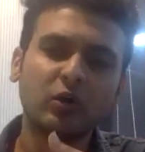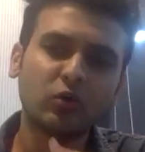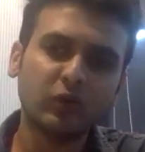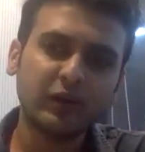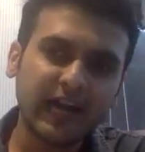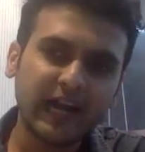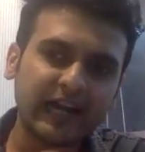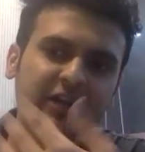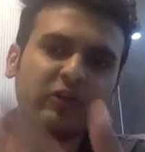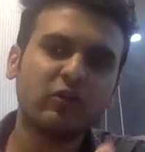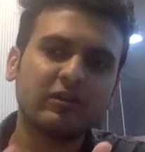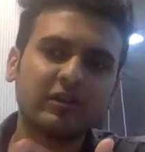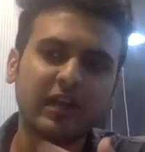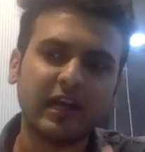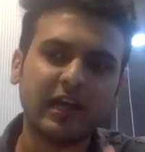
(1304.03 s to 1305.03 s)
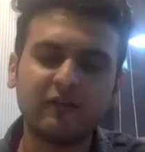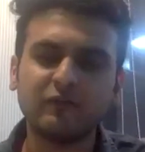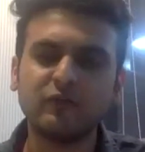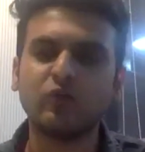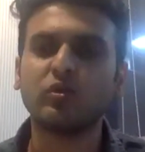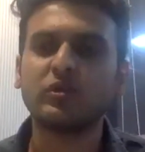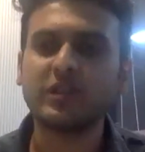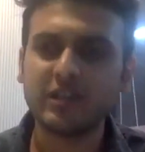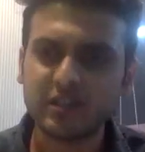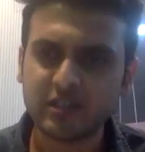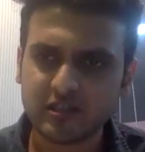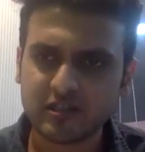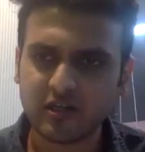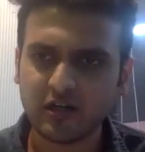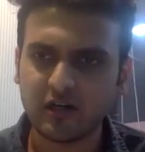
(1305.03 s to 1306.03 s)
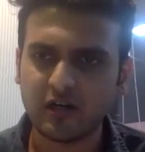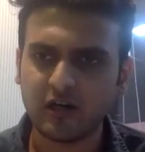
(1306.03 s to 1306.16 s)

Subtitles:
to get yourself noticed,